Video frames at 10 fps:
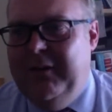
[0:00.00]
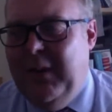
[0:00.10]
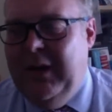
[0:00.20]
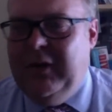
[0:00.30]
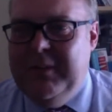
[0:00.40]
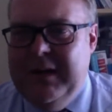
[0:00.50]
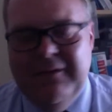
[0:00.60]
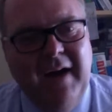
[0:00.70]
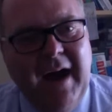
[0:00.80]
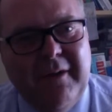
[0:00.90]
welcoming
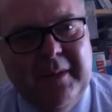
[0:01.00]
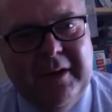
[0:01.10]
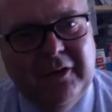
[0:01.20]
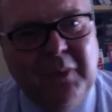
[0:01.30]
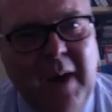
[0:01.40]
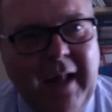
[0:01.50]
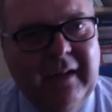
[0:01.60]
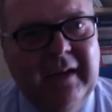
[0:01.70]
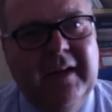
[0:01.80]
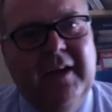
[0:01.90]
environment as well.